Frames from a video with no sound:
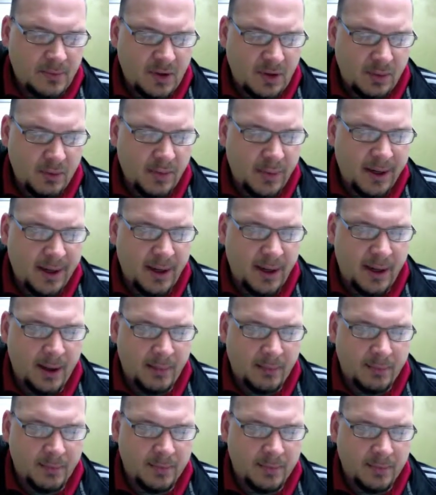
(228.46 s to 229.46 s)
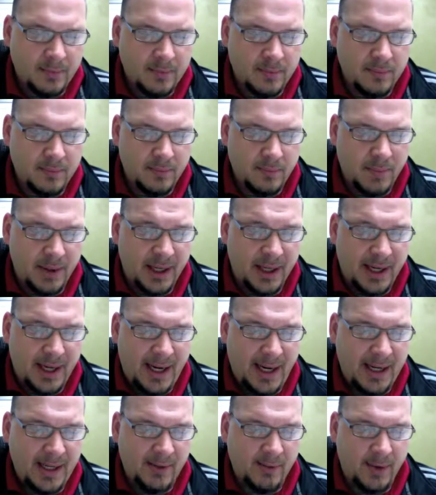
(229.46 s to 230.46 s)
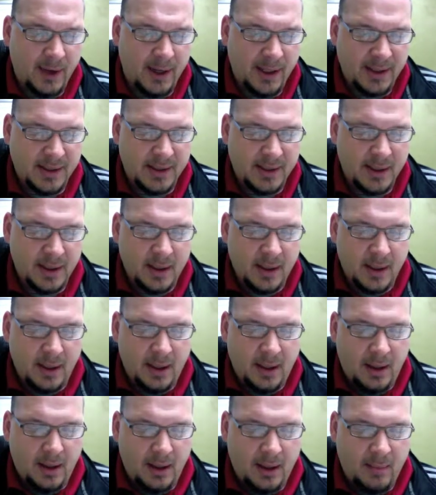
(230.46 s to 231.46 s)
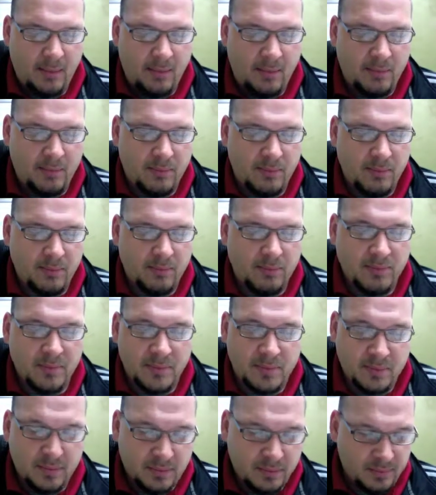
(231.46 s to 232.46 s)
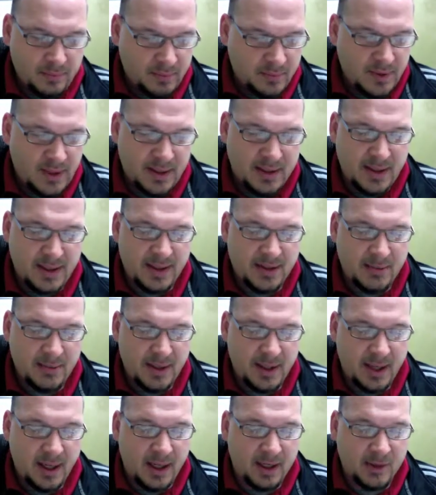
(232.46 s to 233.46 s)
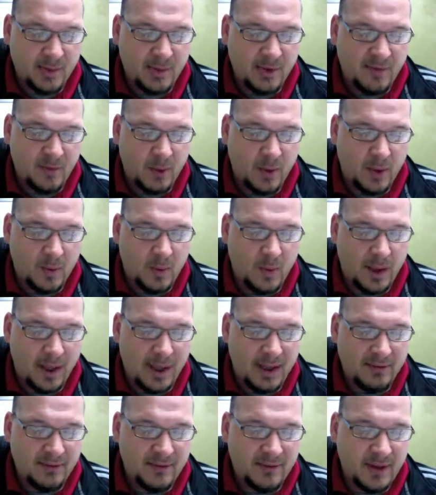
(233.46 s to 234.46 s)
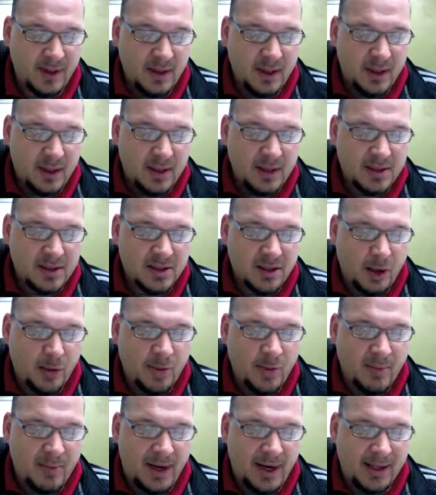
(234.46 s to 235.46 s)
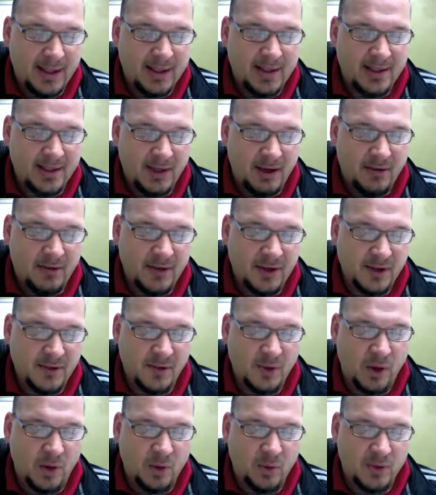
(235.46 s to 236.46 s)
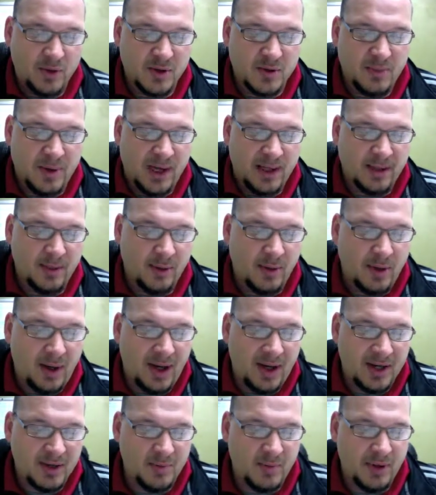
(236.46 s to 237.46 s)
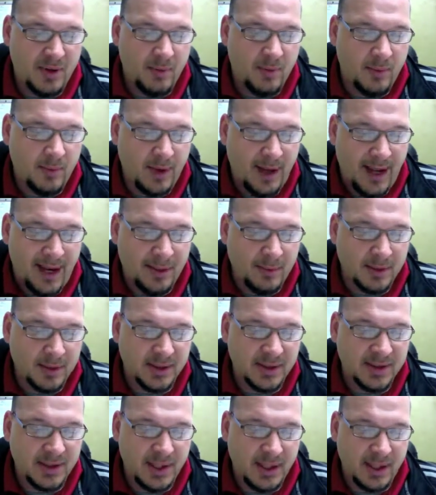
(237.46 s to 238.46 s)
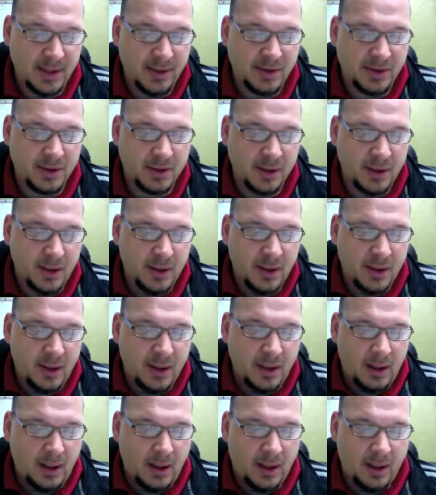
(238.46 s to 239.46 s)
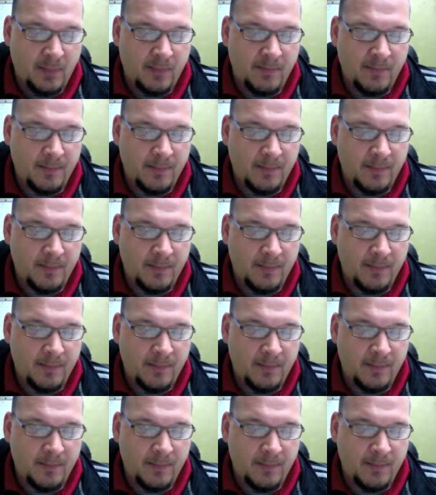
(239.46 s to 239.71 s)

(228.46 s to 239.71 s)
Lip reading: But but at any rate, um, he needs to be the husband of one wife, sober minded, self controlled, respectable, hospitable, able to teach, um,